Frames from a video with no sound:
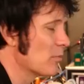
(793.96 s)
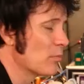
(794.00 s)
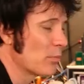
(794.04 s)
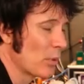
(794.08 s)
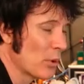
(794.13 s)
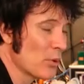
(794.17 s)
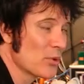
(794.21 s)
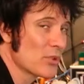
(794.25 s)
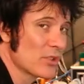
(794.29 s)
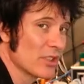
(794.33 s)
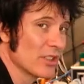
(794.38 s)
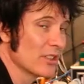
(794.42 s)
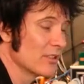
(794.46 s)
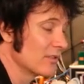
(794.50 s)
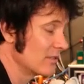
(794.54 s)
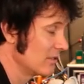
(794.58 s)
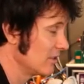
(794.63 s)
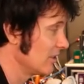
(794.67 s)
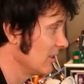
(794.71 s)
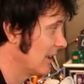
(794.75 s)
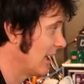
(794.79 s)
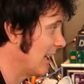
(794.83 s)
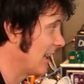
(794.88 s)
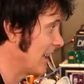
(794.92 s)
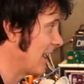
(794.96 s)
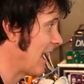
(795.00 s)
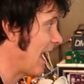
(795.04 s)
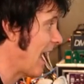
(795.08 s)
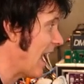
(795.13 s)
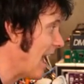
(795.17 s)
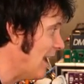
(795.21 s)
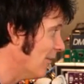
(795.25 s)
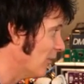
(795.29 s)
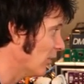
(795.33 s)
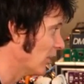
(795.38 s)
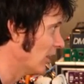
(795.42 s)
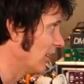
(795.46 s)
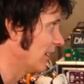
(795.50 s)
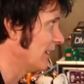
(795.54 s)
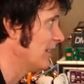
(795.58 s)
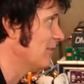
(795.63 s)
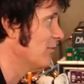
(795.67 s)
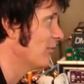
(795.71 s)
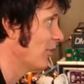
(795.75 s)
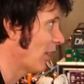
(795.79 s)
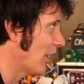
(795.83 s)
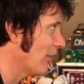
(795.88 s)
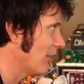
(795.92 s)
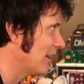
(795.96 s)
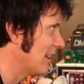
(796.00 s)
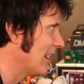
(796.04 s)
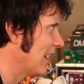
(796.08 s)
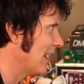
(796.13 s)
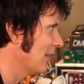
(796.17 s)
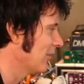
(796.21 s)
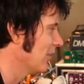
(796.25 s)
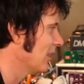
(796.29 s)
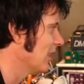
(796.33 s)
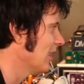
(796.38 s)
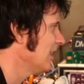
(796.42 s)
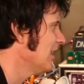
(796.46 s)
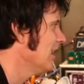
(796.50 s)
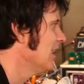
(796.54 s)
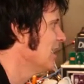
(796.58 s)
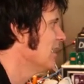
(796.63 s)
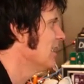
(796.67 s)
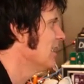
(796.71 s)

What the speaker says: and boosted it heavily, very heavily,